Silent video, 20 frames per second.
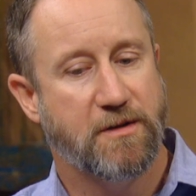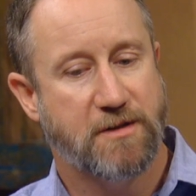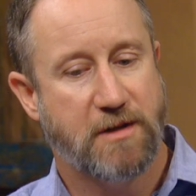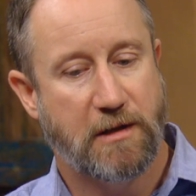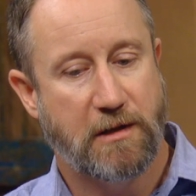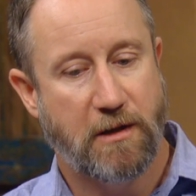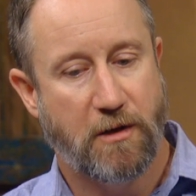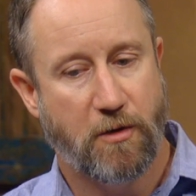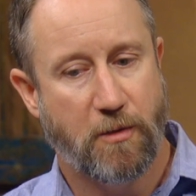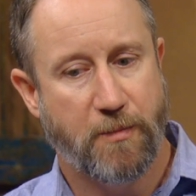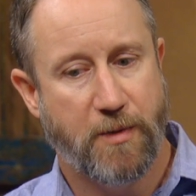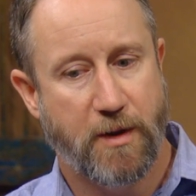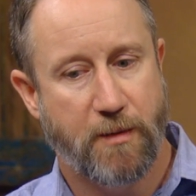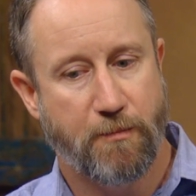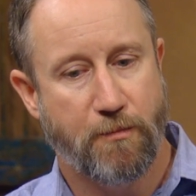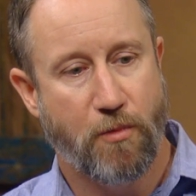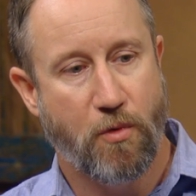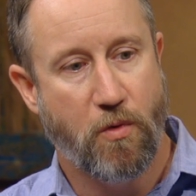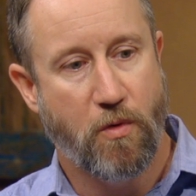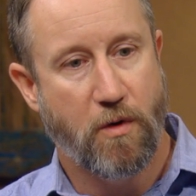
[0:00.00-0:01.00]
us a little bit
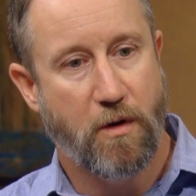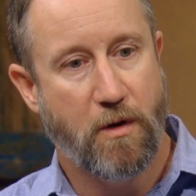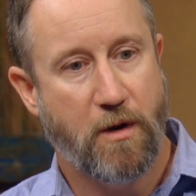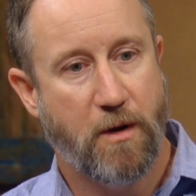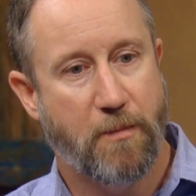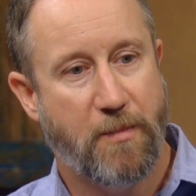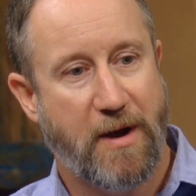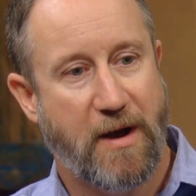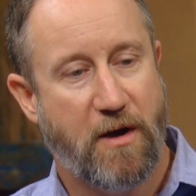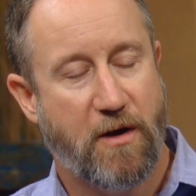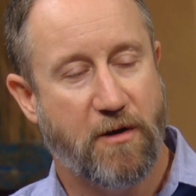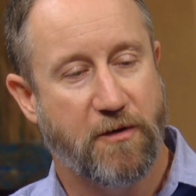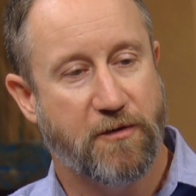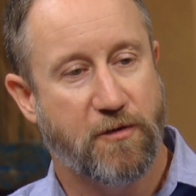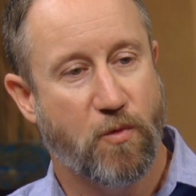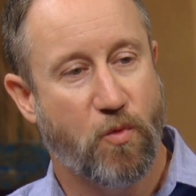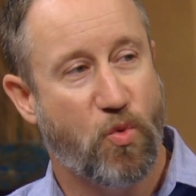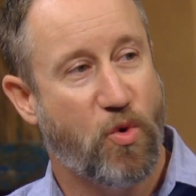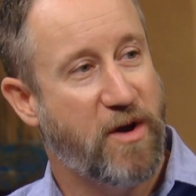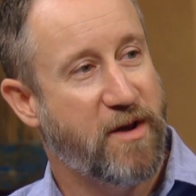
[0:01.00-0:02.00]
more about
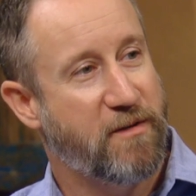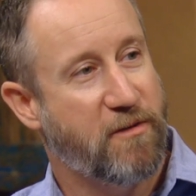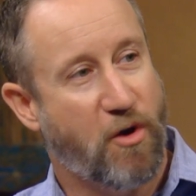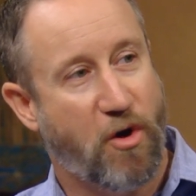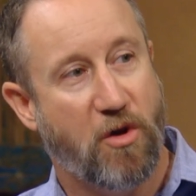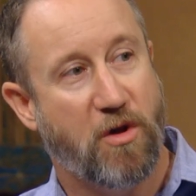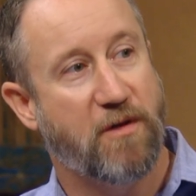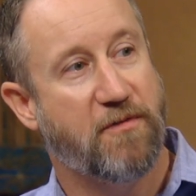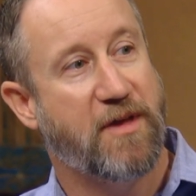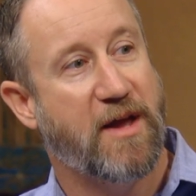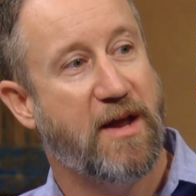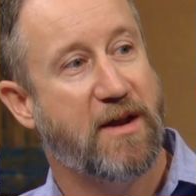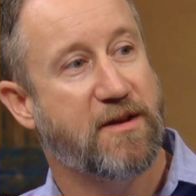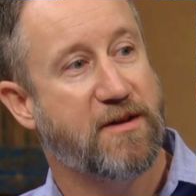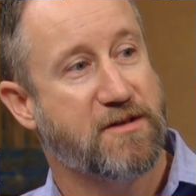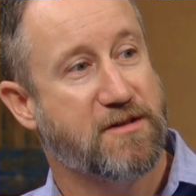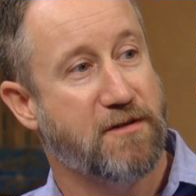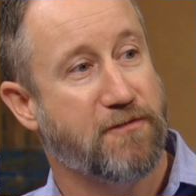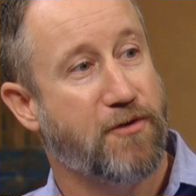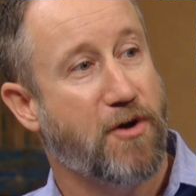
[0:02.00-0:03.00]
what all of that
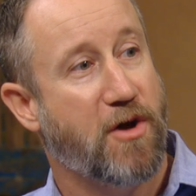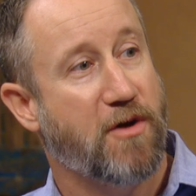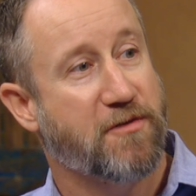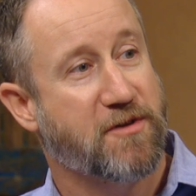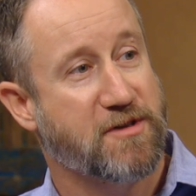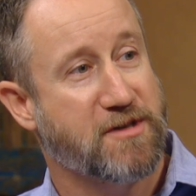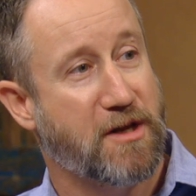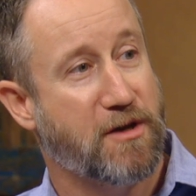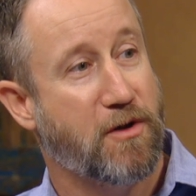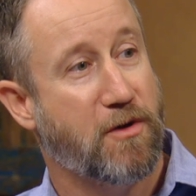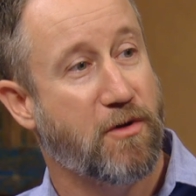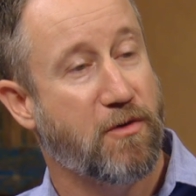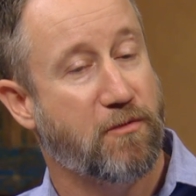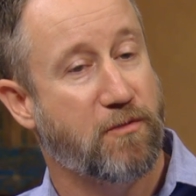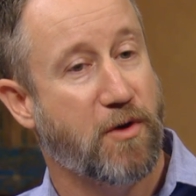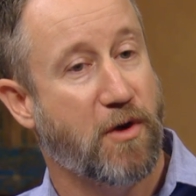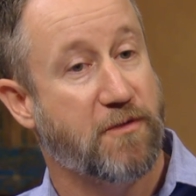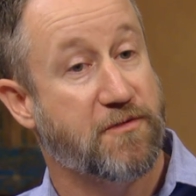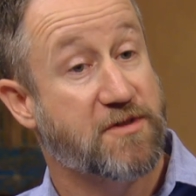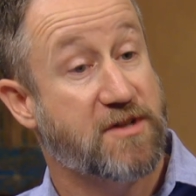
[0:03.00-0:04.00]
is involved, because I know
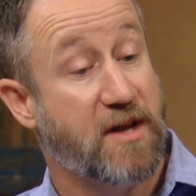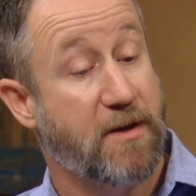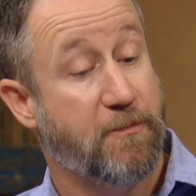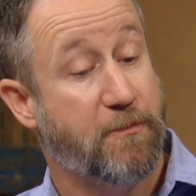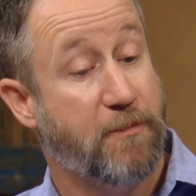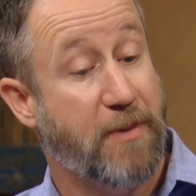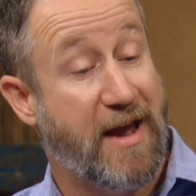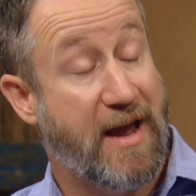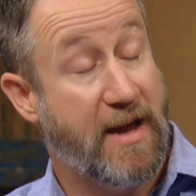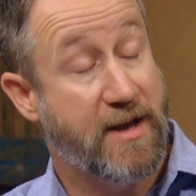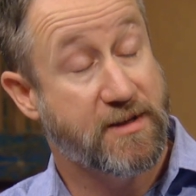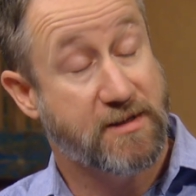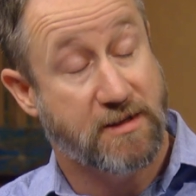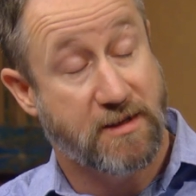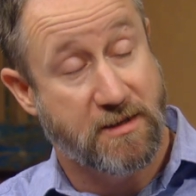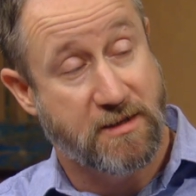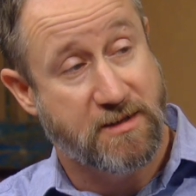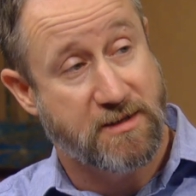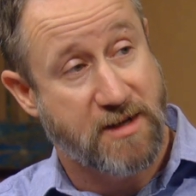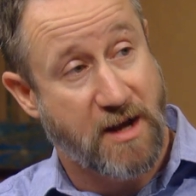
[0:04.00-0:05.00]
y'all have stepped past
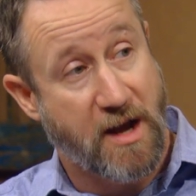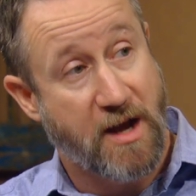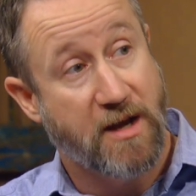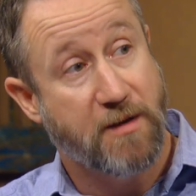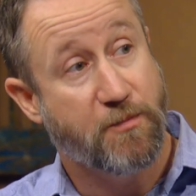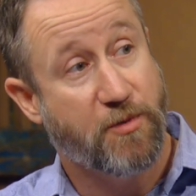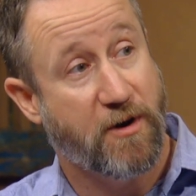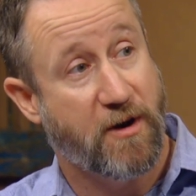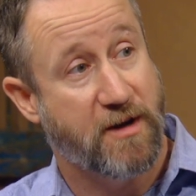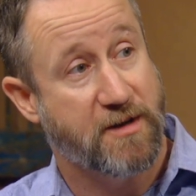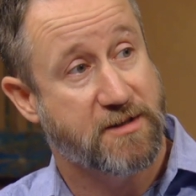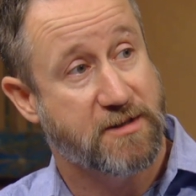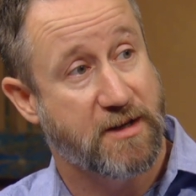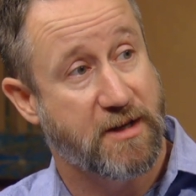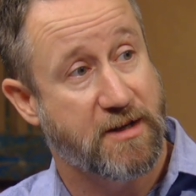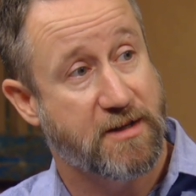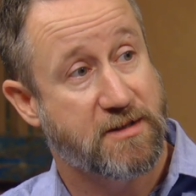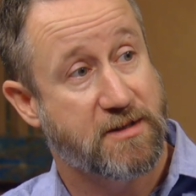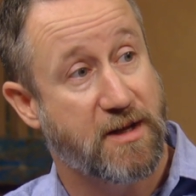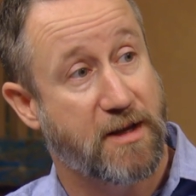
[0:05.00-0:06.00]
the design
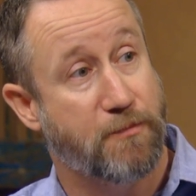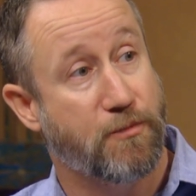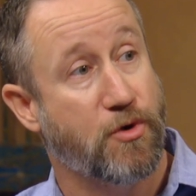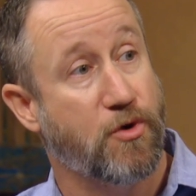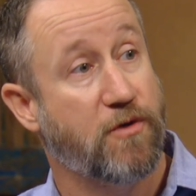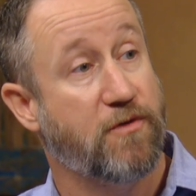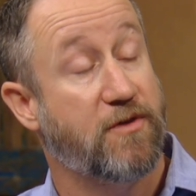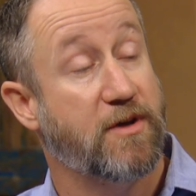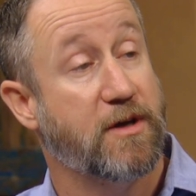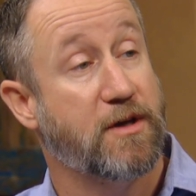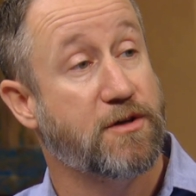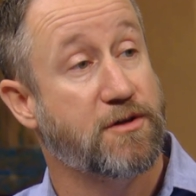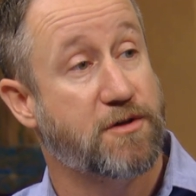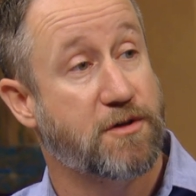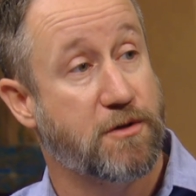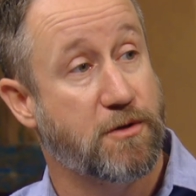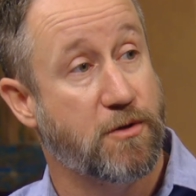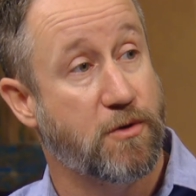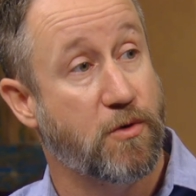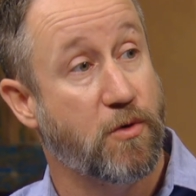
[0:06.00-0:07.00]
process and moved
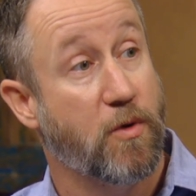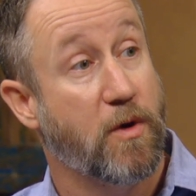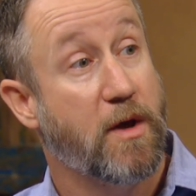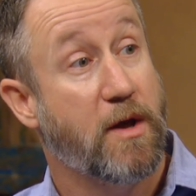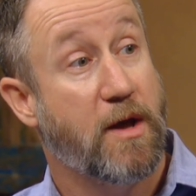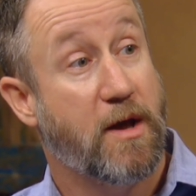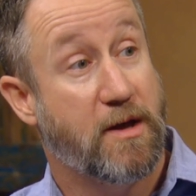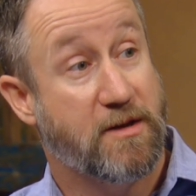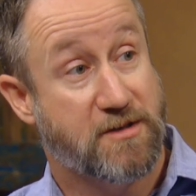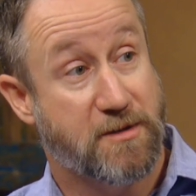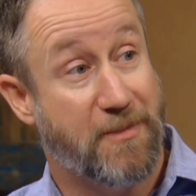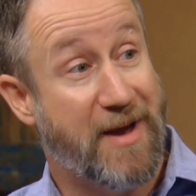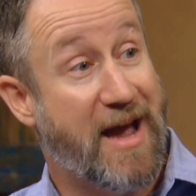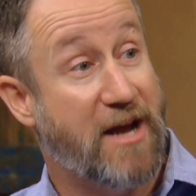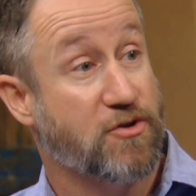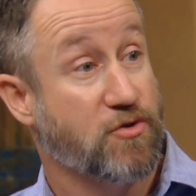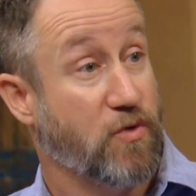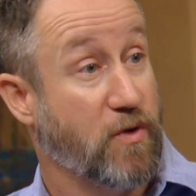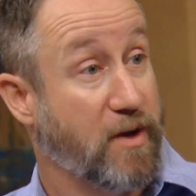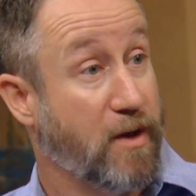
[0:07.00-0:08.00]
into some actual